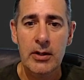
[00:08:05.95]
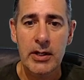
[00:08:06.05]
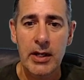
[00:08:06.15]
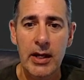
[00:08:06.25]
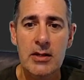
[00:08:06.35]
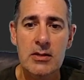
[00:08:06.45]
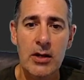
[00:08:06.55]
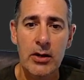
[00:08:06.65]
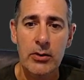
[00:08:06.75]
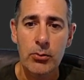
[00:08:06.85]
Okay,
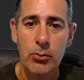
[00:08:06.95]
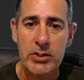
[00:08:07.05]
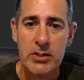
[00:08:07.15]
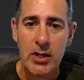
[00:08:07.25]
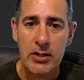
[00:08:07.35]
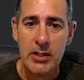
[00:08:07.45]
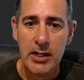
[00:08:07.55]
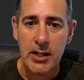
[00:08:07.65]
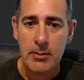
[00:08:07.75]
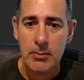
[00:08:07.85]
so we're just going to
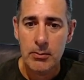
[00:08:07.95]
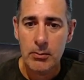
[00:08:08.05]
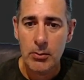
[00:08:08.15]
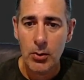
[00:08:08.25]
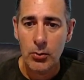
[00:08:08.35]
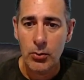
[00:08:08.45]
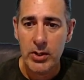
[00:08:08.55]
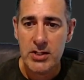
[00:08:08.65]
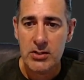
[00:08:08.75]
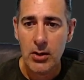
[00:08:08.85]
keep
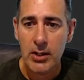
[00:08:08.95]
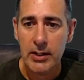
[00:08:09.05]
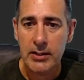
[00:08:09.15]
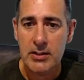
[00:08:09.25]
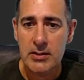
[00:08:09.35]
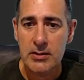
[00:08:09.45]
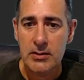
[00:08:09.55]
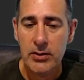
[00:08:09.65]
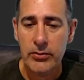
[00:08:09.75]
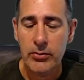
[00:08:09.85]
recycling this
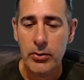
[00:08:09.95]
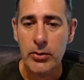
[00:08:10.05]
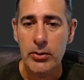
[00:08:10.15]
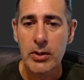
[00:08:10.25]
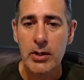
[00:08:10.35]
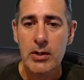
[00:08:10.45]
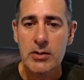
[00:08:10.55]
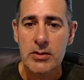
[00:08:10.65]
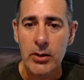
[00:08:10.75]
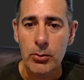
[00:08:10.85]
through.
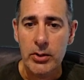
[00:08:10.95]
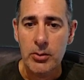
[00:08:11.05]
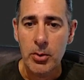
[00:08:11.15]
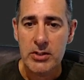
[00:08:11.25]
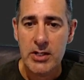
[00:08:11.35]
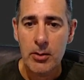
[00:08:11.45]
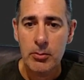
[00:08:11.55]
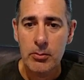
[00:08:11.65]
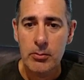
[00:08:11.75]
So we deposit our